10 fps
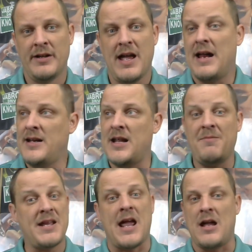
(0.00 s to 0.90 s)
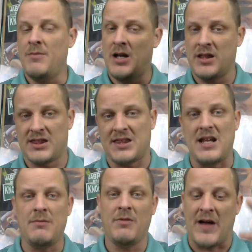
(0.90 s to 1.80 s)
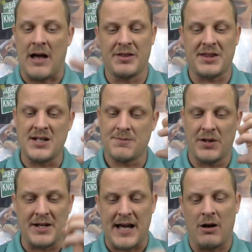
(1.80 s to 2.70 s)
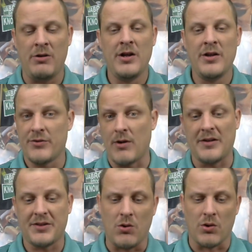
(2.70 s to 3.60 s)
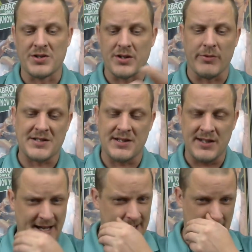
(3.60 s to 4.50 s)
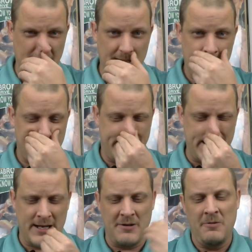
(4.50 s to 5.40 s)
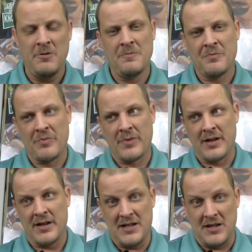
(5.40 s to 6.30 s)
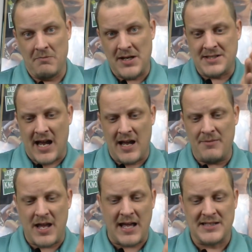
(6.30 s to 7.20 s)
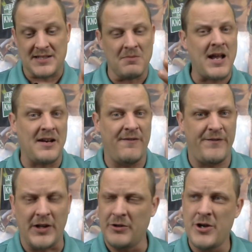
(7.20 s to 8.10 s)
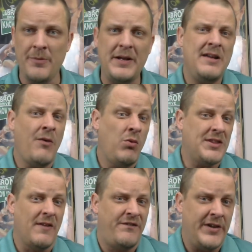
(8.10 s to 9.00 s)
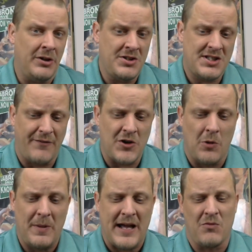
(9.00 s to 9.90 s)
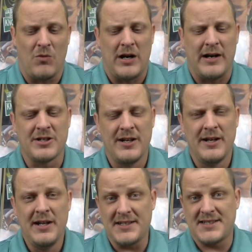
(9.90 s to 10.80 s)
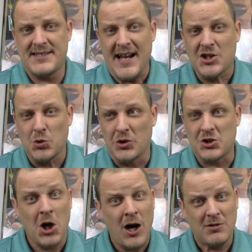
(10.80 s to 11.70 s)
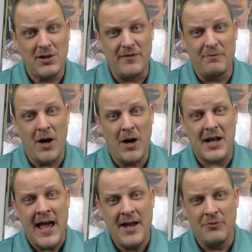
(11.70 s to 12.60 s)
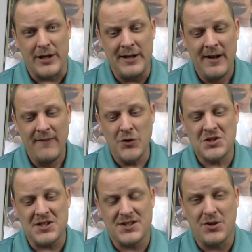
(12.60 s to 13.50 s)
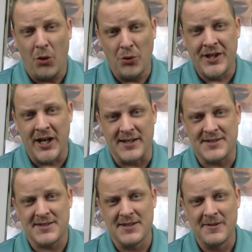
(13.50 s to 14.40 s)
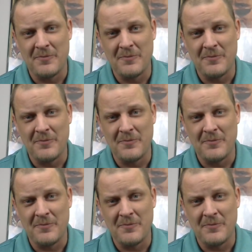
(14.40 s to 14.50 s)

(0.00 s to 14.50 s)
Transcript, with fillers: And it became a theme of how things played out throughout the course of the rest of the night. Then, in the meantime, he had some kind of filler here, but even with the filler stuff, you go back and watch. It's sexual chocolate Mark Henry versus Goldust.